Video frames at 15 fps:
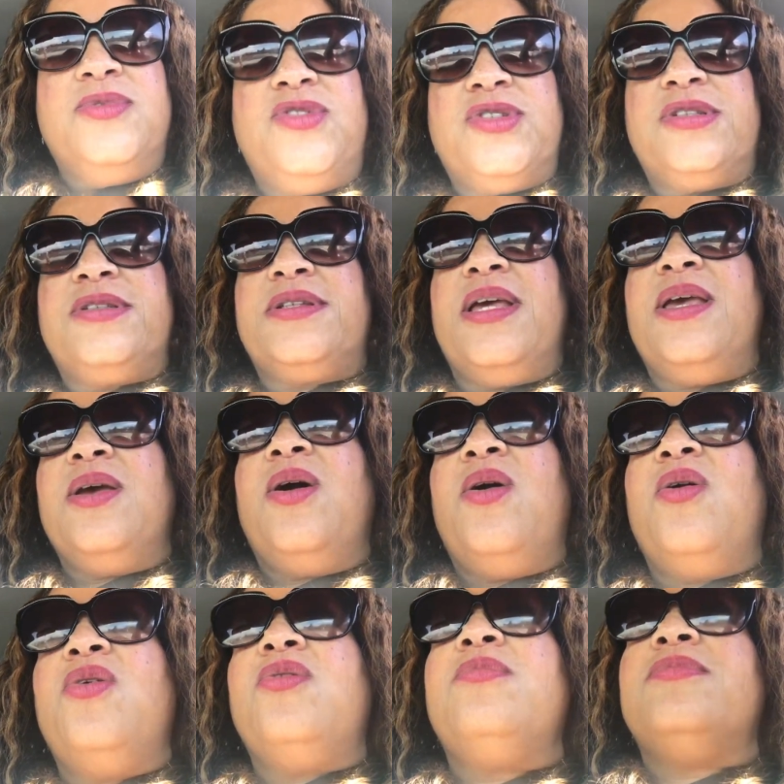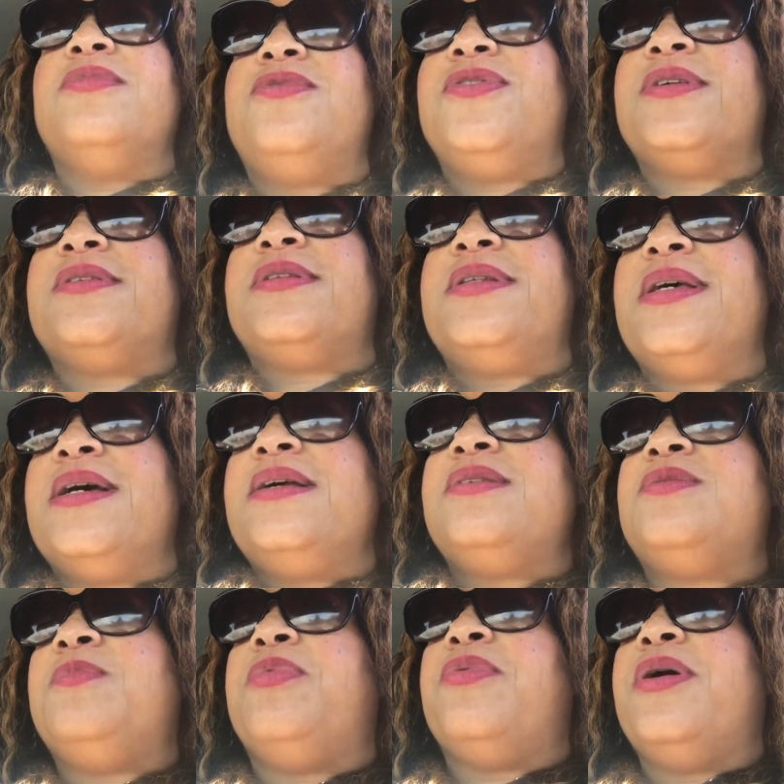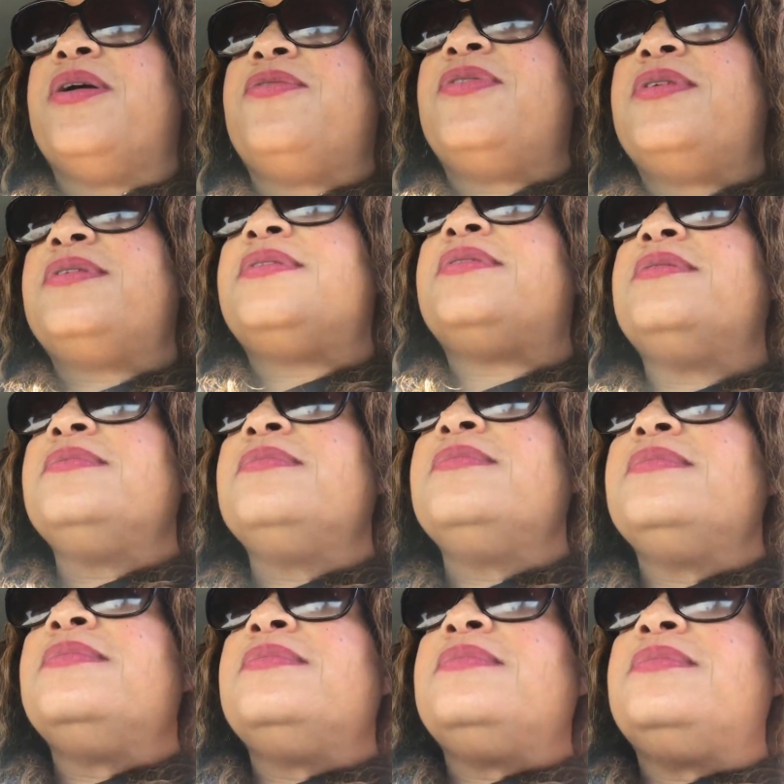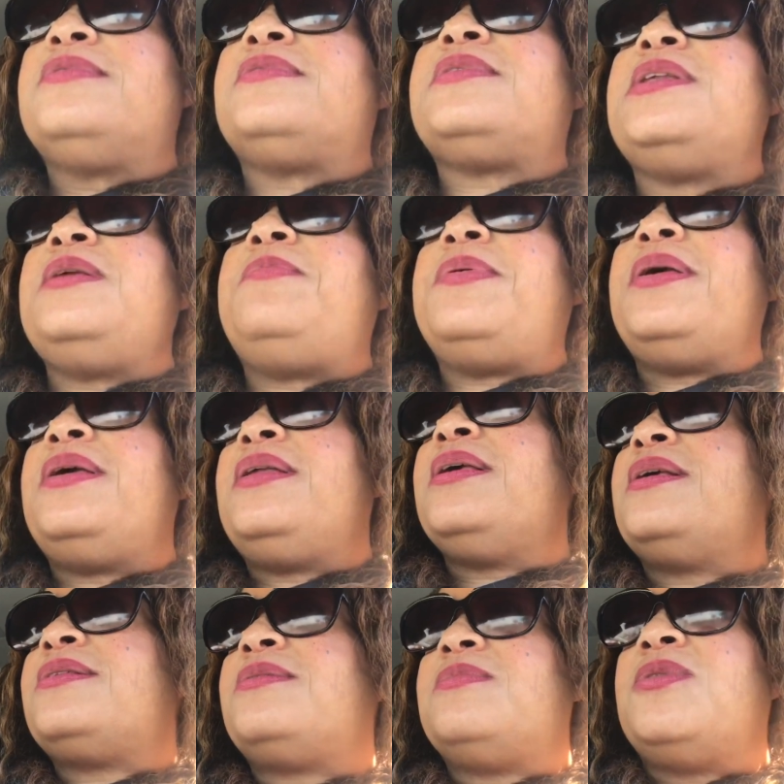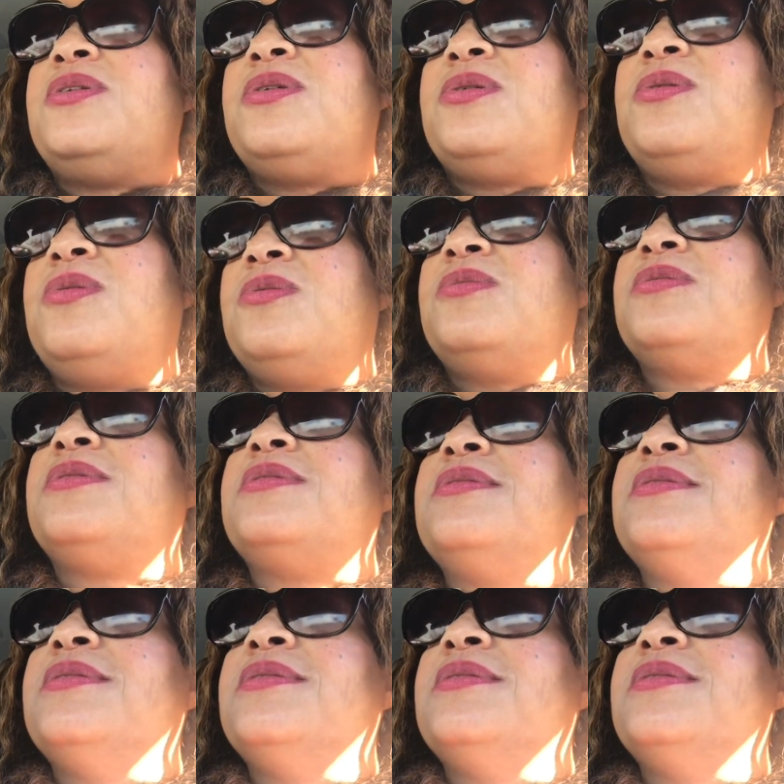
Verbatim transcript: just stay home and fix a nice breakfast, sleep in and get some good old